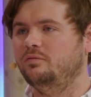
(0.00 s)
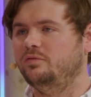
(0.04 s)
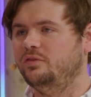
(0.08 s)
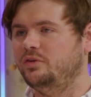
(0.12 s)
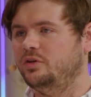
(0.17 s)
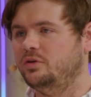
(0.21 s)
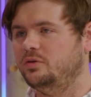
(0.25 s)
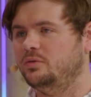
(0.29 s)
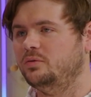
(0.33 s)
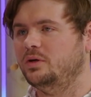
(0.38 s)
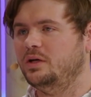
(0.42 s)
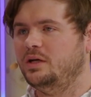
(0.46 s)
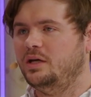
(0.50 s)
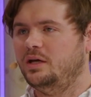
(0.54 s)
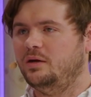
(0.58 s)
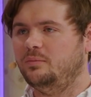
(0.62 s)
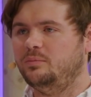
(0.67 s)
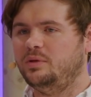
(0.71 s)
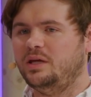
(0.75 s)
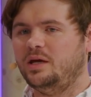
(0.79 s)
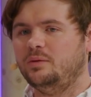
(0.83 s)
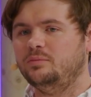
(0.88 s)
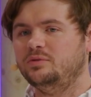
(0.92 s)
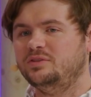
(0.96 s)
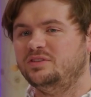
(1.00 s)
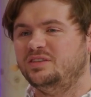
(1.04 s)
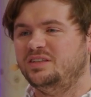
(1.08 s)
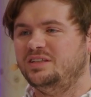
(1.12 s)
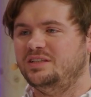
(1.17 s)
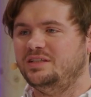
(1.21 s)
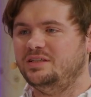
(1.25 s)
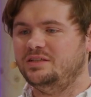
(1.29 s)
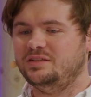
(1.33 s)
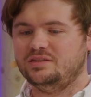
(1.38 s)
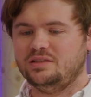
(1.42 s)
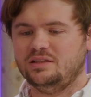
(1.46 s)
view and be able to
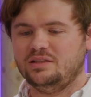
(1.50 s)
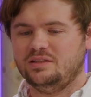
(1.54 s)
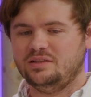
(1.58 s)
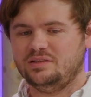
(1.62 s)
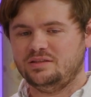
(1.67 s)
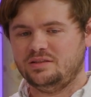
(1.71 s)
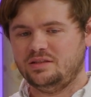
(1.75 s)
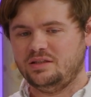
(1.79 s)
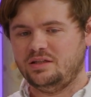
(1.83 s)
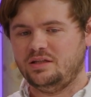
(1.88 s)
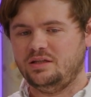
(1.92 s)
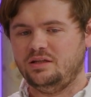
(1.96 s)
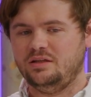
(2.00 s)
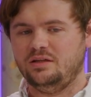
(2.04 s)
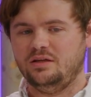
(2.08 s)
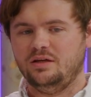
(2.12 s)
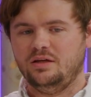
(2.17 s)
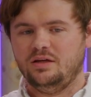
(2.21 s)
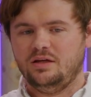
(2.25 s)
easily see